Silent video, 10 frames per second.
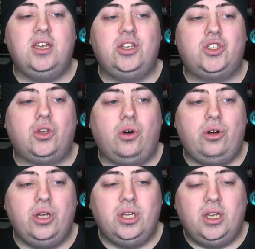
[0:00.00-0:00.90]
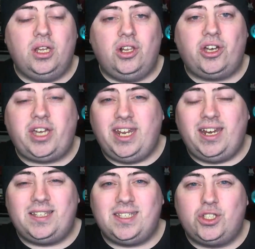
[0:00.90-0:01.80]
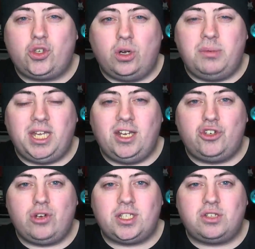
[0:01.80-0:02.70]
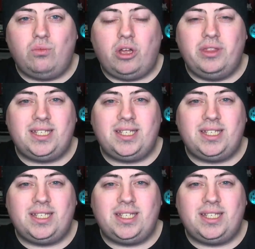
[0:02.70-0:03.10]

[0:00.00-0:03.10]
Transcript: So, looking at it, it's going to be an interesting one.